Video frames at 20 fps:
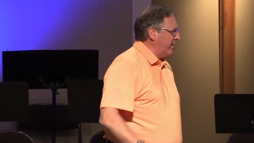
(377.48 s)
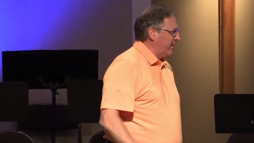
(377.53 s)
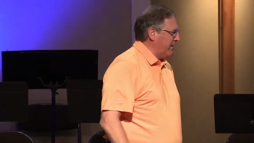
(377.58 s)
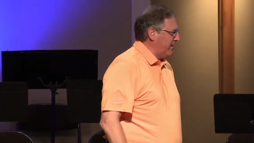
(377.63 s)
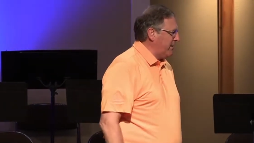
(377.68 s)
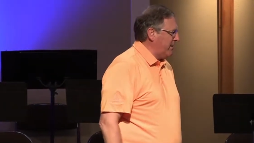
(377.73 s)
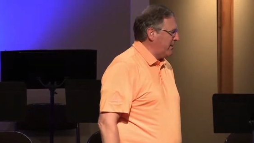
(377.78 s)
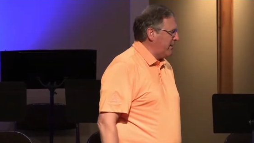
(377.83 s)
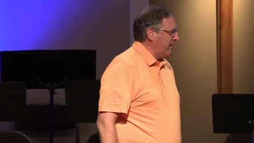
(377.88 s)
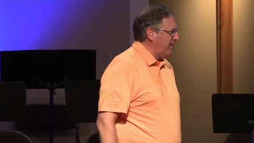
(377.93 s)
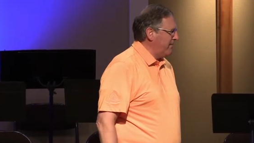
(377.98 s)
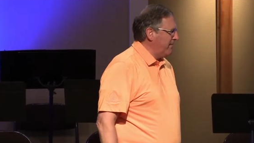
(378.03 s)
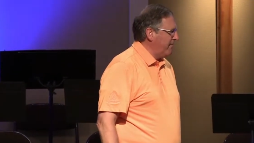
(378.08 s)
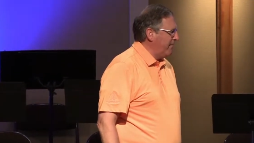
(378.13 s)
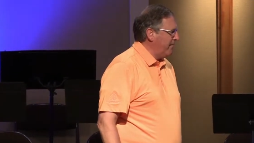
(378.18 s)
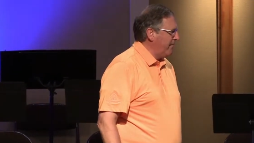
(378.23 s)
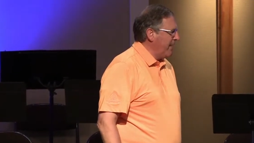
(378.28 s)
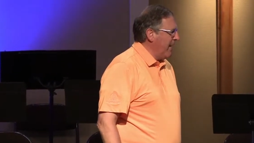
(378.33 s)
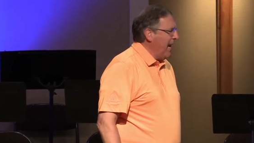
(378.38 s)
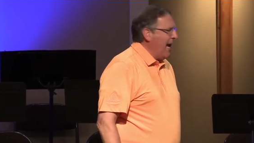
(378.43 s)
Jesus.
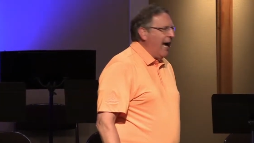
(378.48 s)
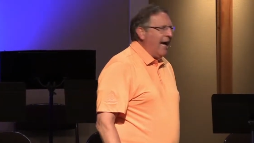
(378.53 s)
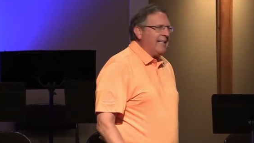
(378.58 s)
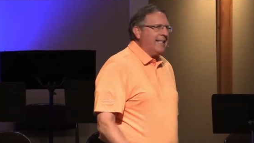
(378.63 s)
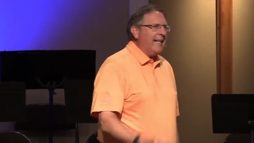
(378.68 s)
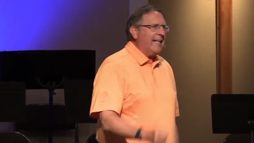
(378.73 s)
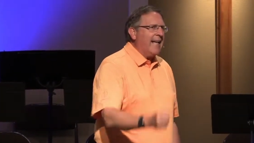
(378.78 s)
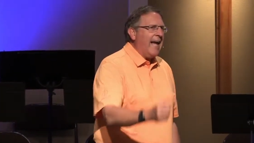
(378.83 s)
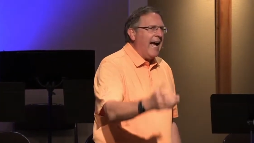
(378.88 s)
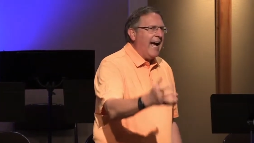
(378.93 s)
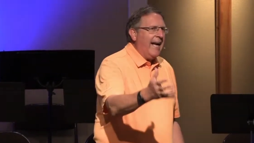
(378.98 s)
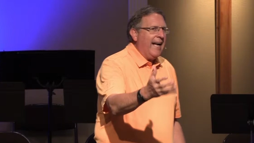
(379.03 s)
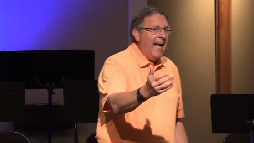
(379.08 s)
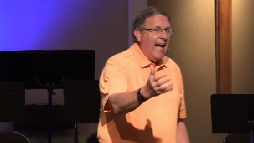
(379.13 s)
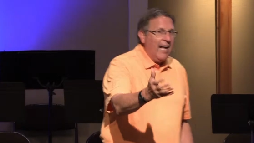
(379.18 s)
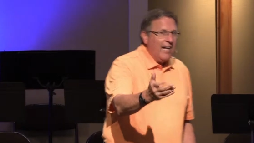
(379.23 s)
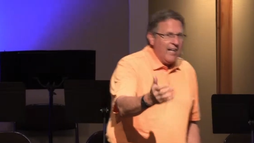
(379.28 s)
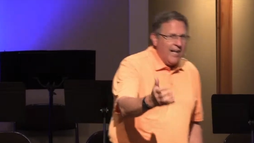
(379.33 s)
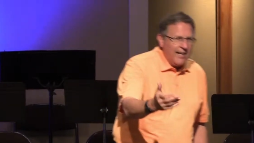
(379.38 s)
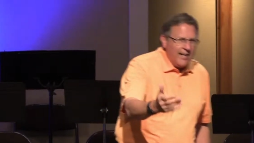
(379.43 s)
It says,
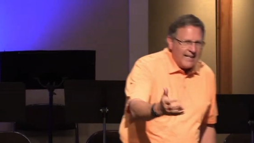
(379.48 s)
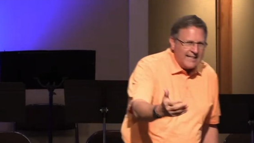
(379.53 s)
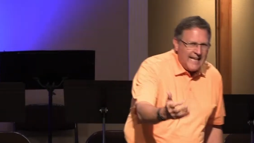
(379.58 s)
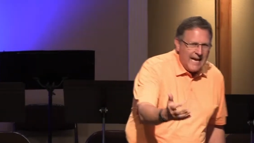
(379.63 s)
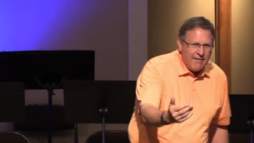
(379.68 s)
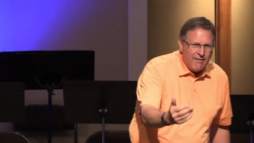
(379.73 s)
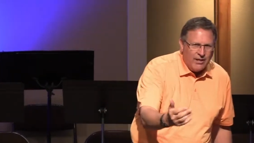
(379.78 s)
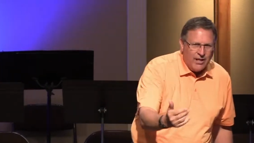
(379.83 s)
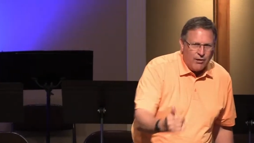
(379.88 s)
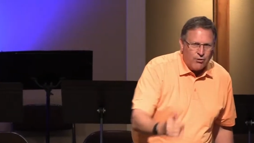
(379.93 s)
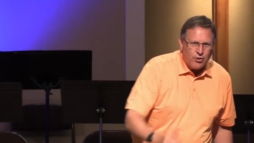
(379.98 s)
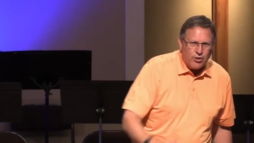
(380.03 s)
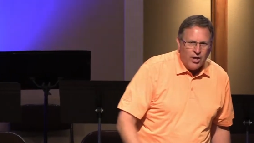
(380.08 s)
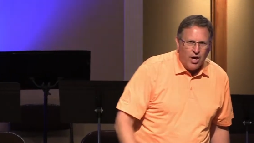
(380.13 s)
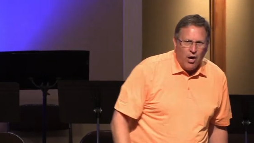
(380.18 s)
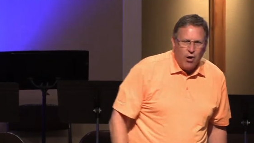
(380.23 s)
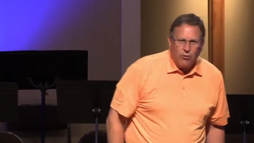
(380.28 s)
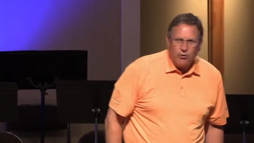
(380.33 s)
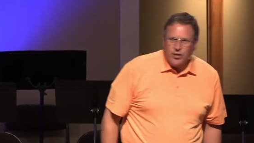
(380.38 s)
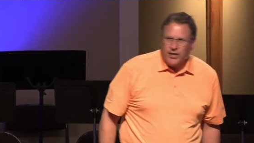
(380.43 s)
"Hey, let's have a little
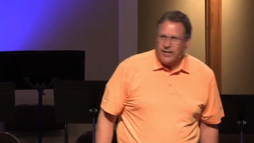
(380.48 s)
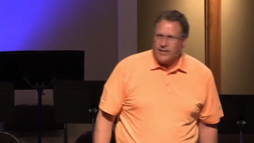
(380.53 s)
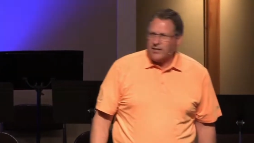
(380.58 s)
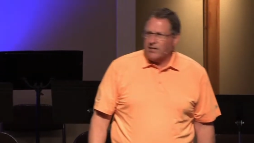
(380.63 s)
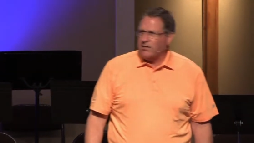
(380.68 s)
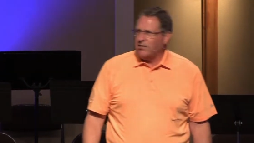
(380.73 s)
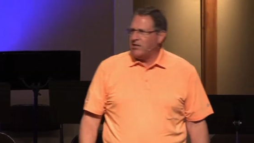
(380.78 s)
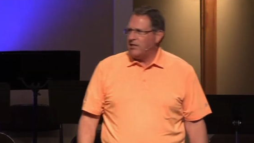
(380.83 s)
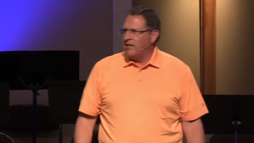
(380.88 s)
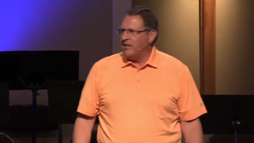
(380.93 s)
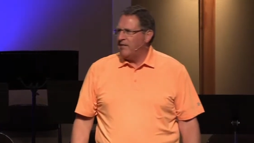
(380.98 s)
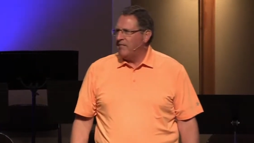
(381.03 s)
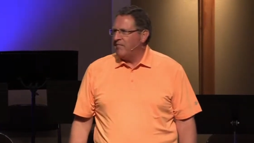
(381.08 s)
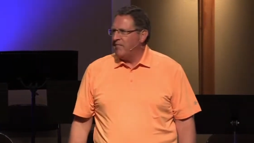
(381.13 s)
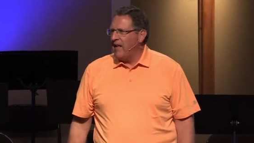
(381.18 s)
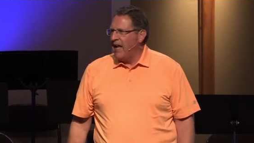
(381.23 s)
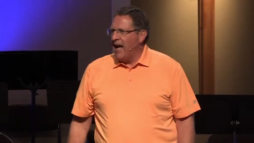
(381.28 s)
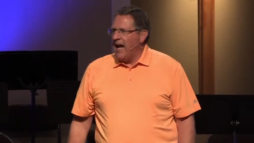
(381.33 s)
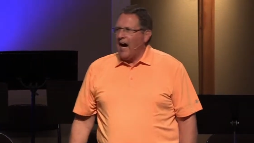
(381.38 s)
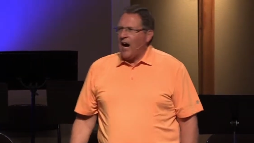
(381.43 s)
show, Jesus.
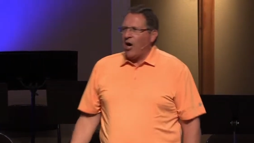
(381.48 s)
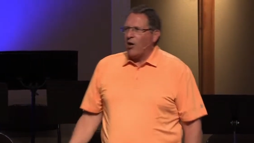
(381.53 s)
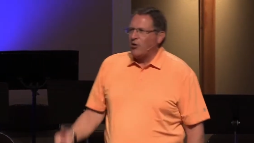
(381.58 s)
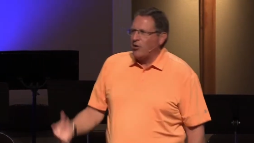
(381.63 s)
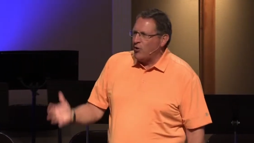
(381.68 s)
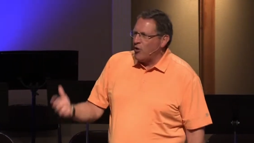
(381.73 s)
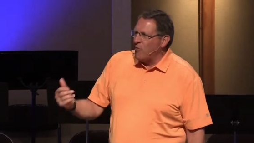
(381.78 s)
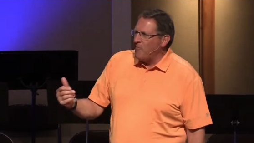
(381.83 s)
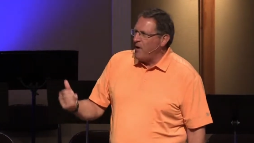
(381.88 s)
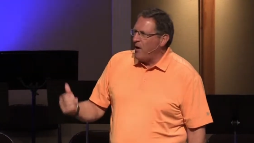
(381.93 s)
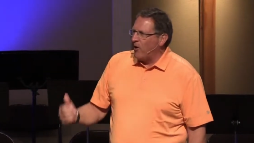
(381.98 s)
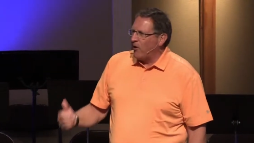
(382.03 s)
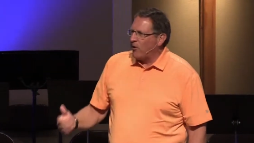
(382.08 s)
I heard you do